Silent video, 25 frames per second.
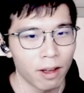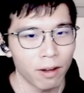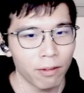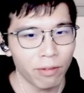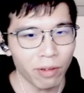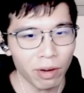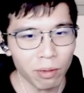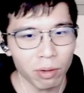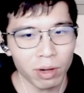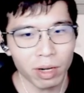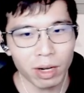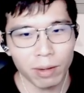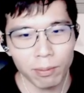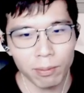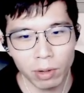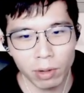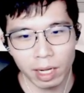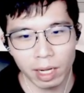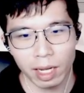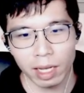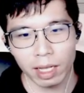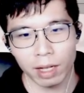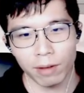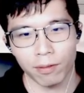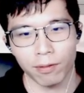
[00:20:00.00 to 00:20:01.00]
very
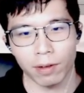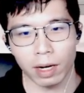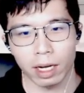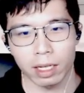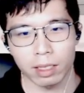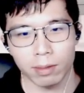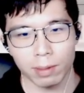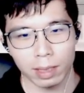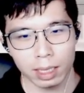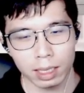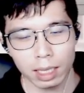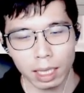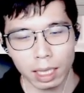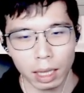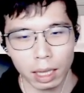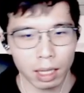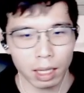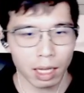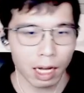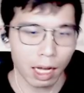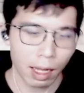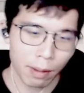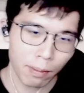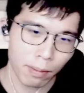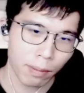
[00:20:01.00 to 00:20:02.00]
complicated fight, but this
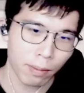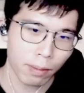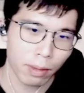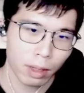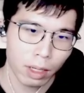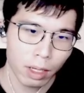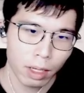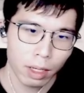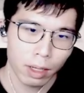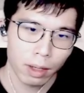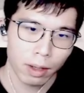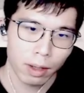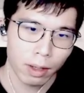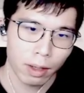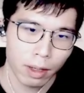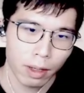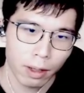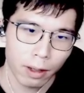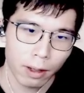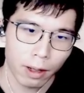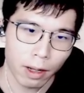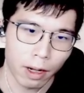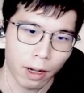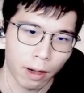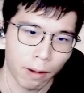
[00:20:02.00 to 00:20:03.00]
time,
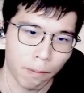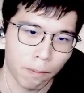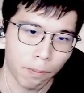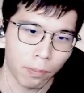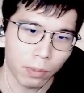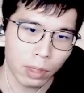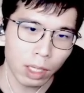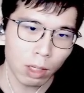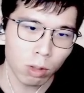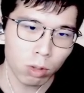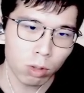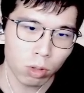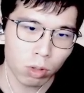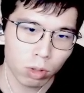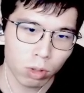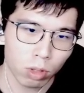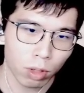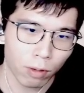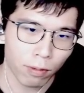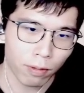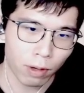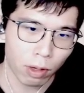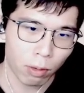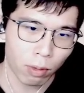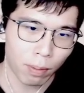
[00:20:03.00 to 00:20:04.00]
due to
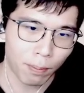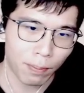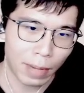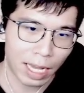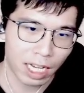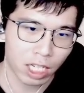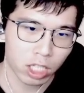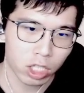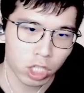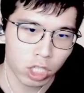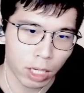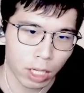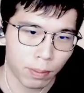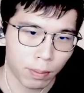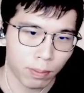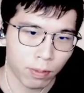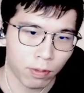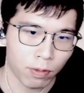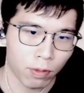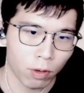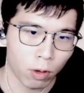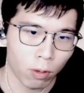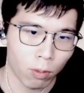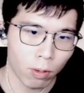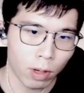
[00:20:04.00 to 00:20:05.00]
the very bad shape
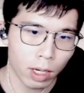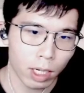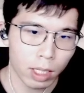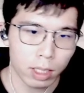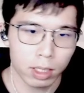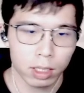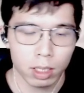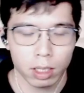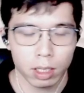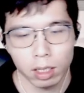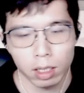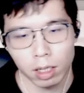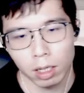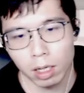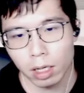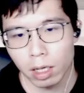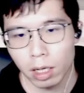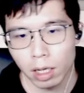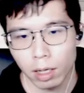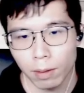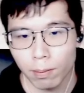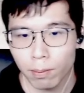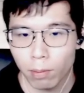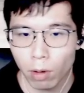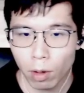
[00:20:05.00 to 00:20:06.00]
for white,
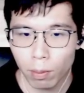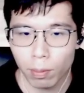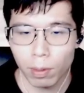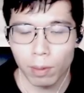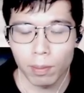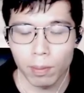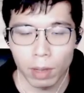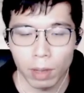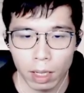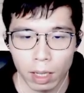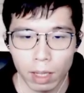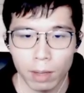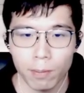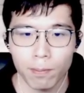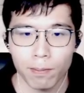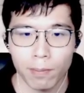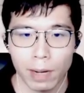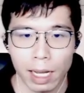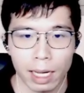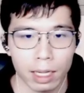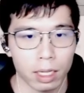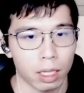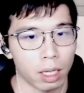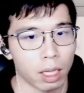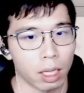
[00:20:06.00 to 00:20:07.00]
probably
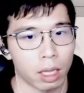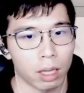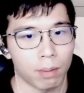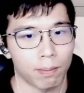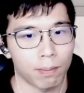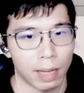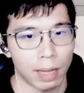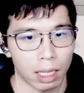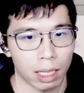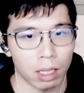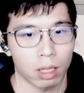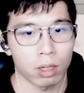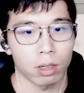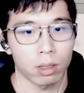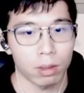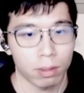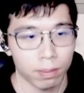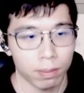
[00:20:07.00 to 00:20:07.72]
black is better.